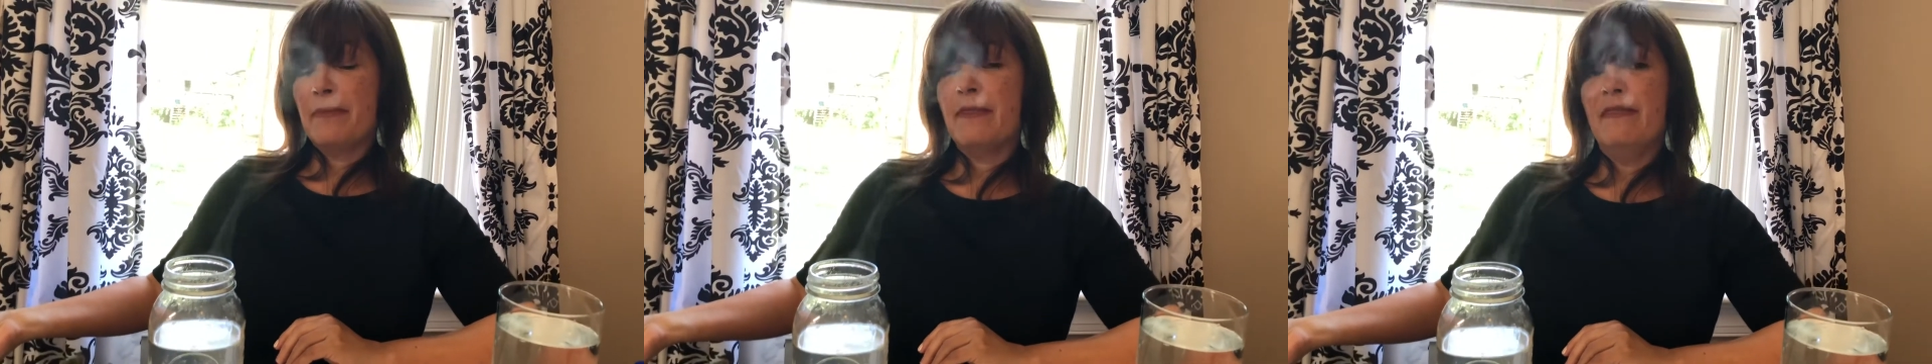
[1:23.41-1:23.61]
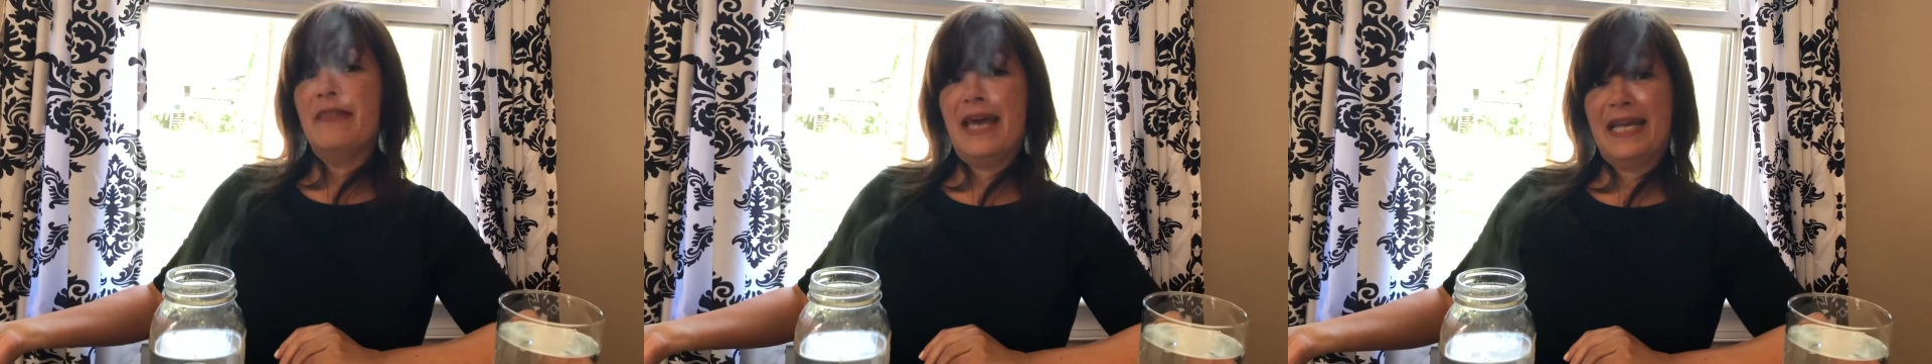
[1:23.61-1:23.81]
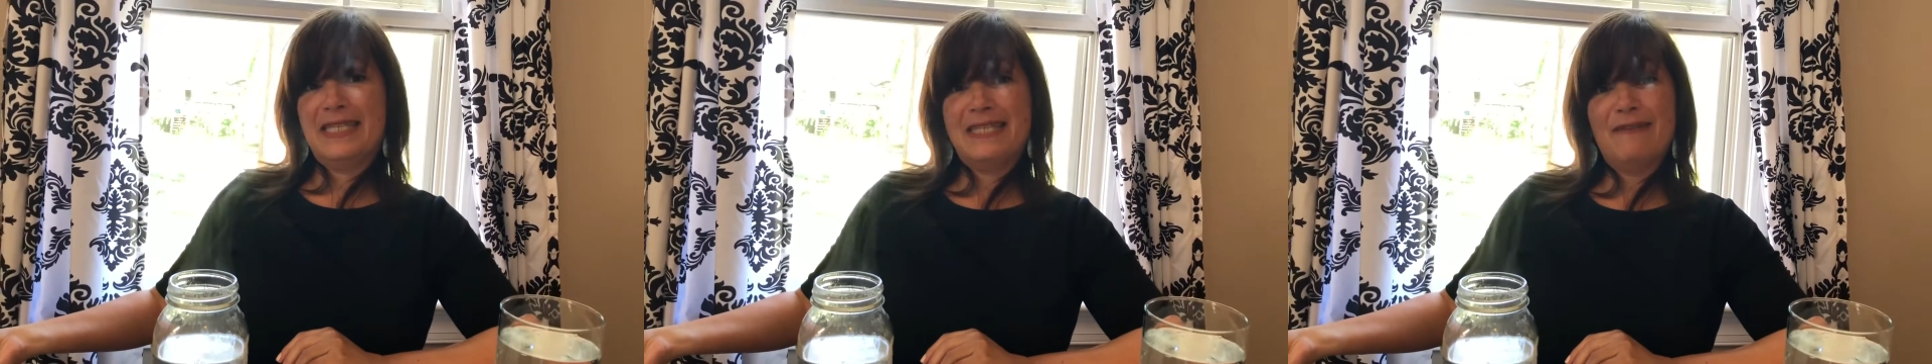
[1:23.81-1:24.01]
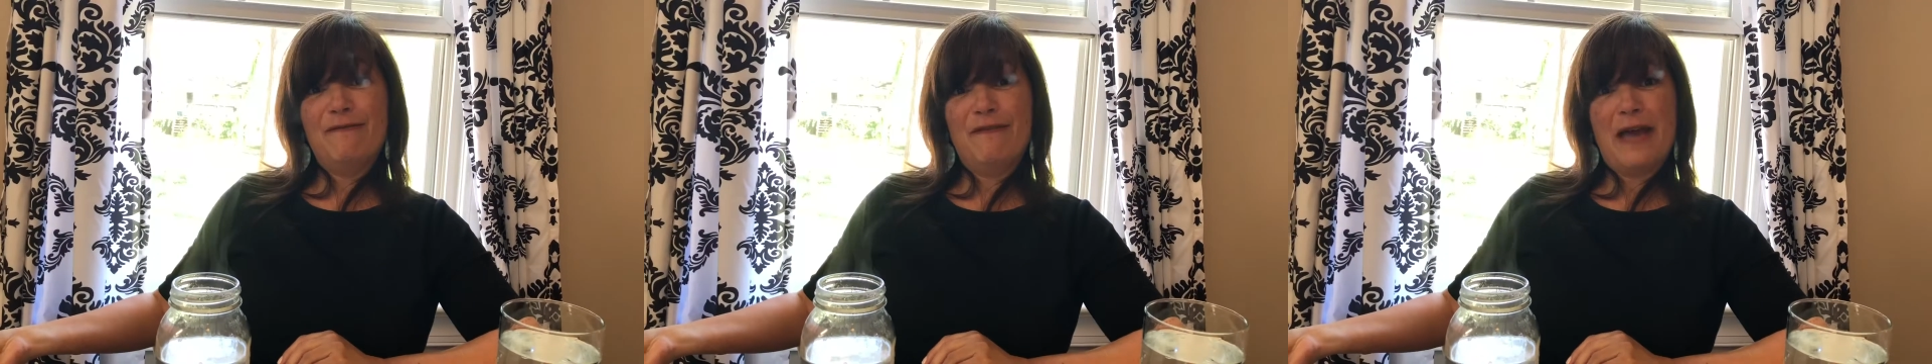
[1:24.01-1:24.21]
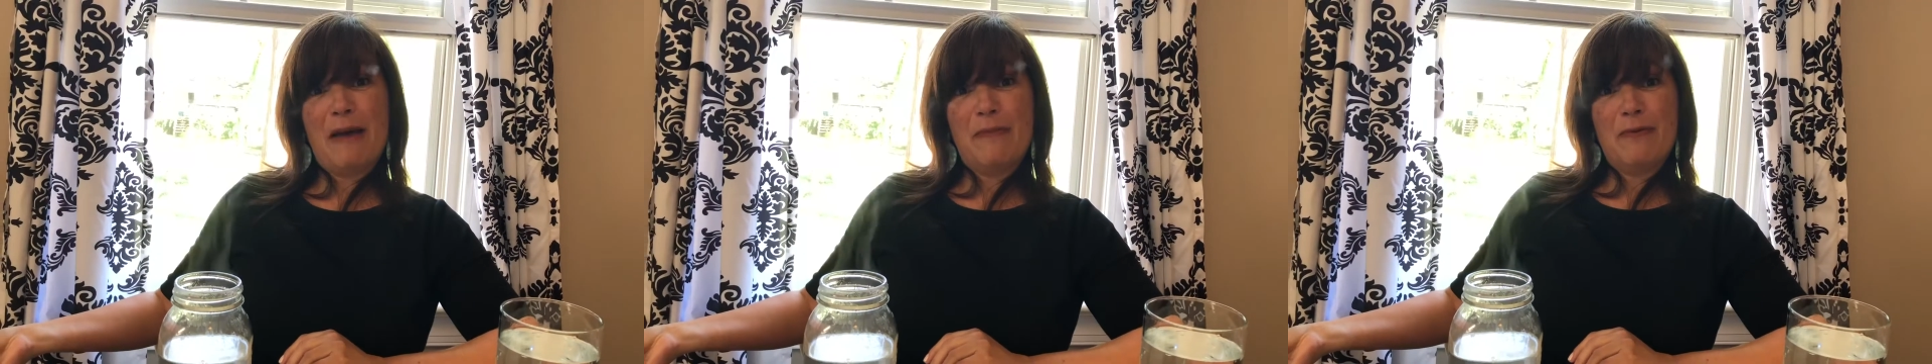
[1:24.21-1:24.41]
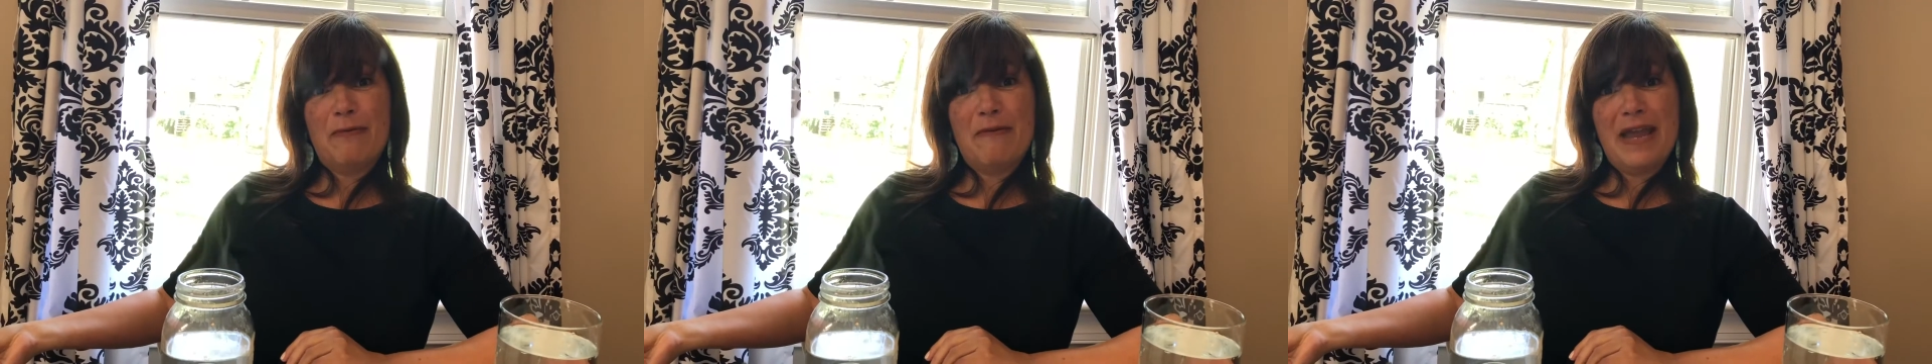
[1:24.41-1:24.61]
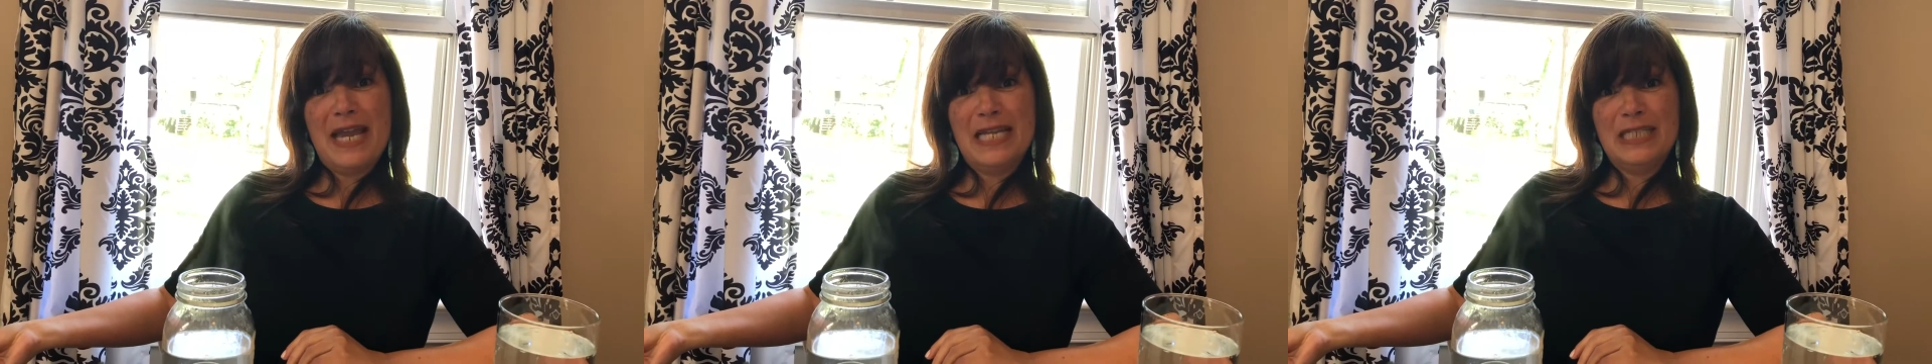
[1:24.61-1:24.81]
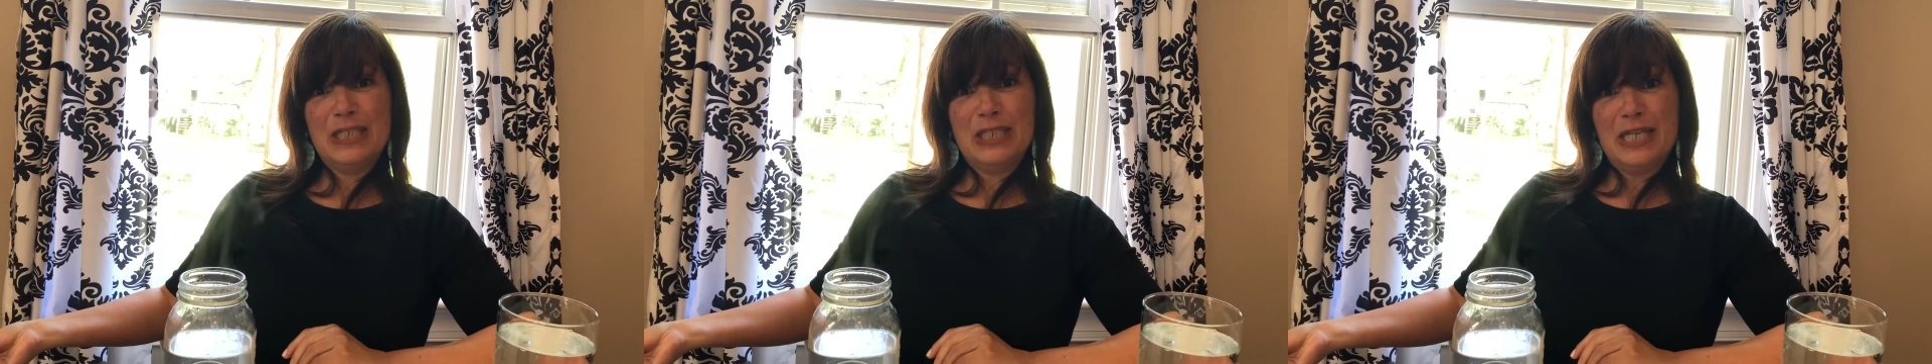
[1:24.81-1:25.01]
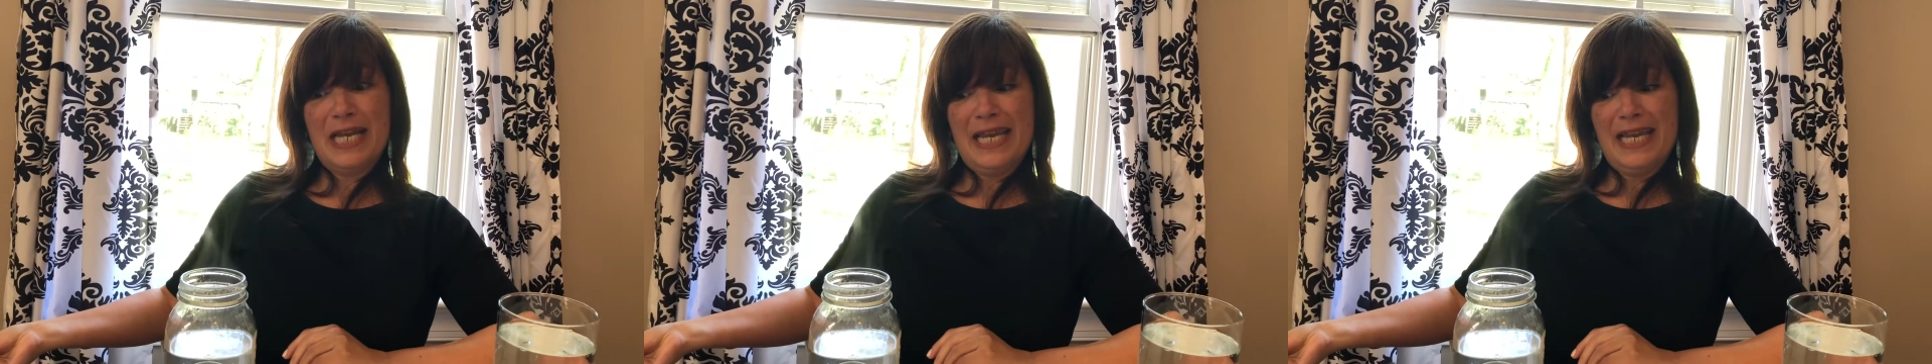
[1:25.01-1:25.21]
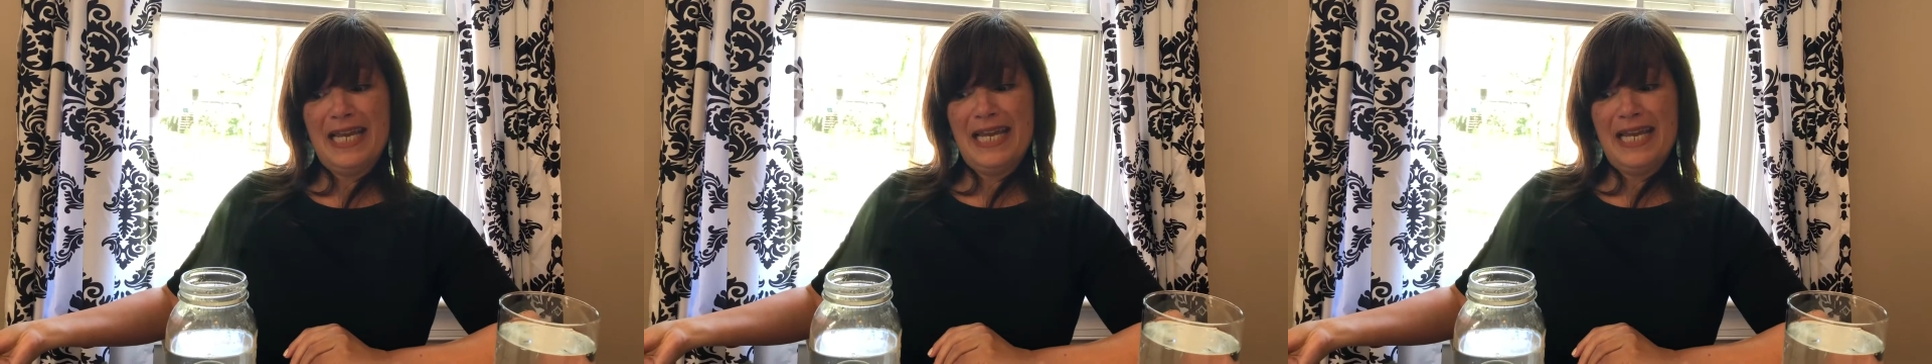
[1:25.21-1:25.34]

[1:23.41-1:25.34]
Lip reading: That's evaporation.